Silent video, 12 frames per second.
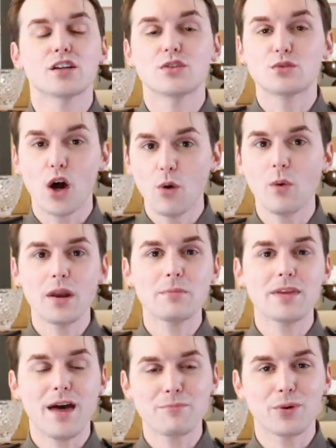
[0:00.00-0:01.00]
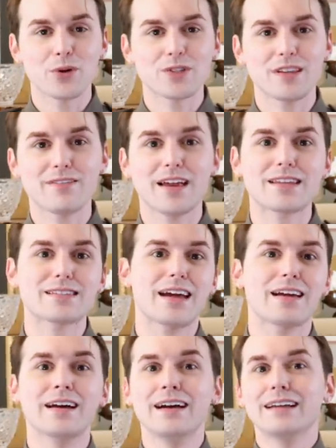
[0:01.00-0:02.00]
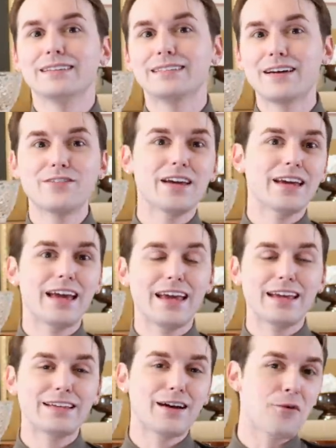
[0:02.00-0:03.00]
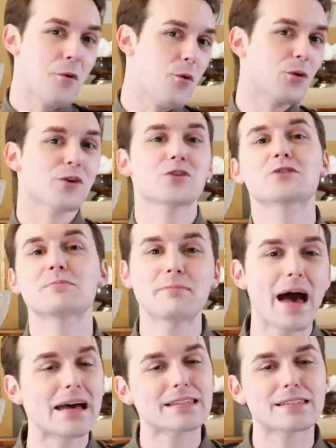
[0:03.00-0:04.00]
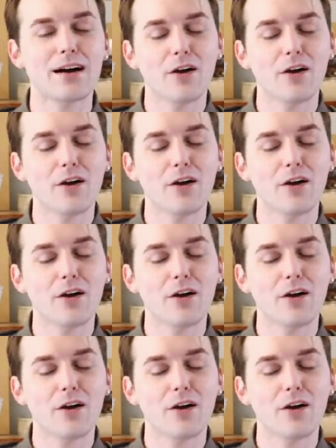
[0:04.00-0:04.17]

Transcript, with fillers: You don't wanna be that person that is like living in a hoarder's mess,